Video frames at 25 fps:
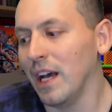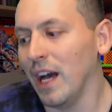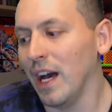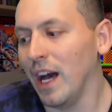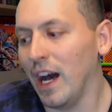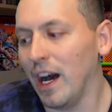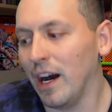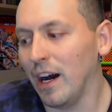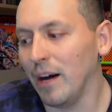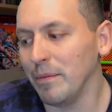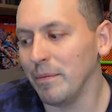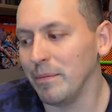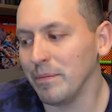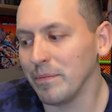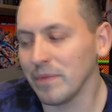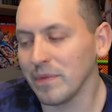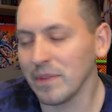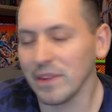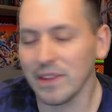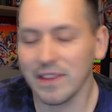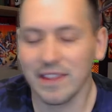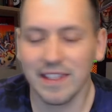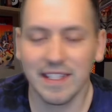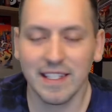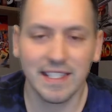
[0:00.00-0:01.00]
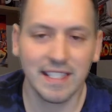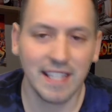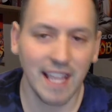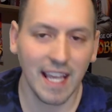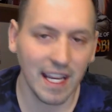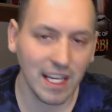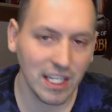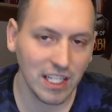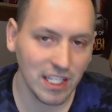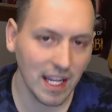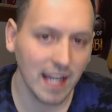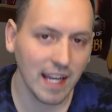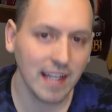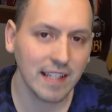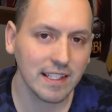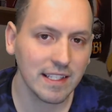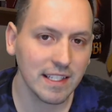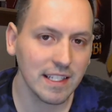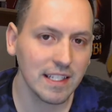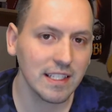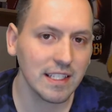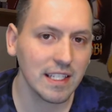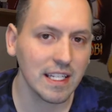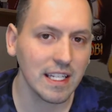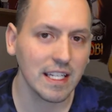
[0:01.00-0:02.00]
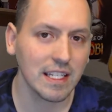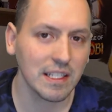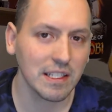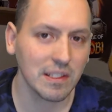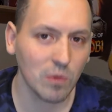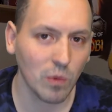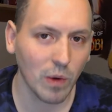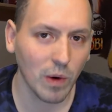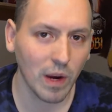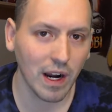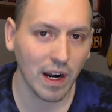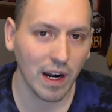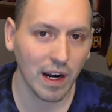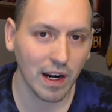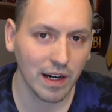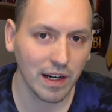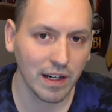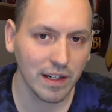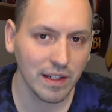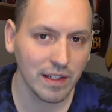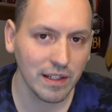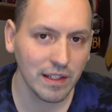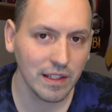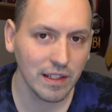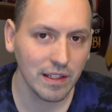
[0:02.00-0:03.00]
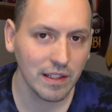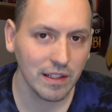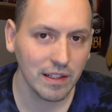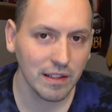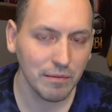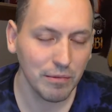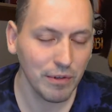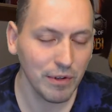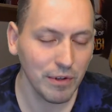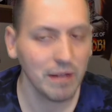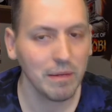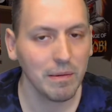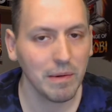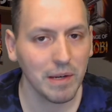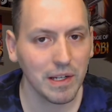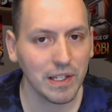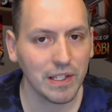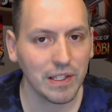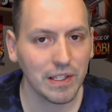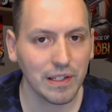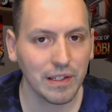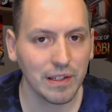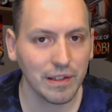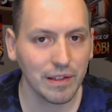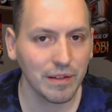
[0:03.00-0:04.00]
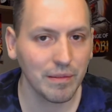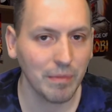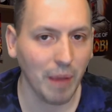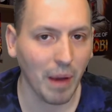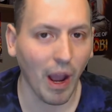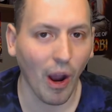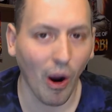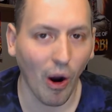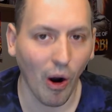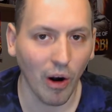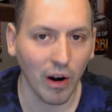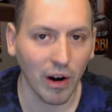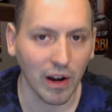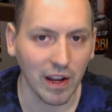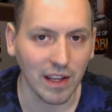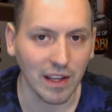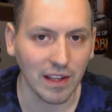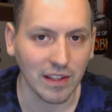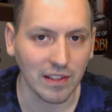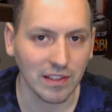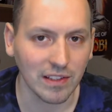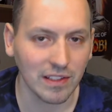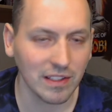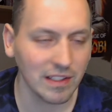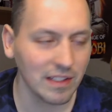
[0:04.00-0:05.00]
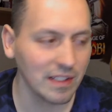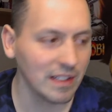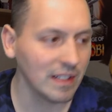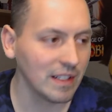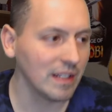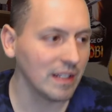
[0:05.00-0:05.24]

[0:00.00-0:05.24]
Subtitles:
the Sega Genesis is where pretty much my heart is,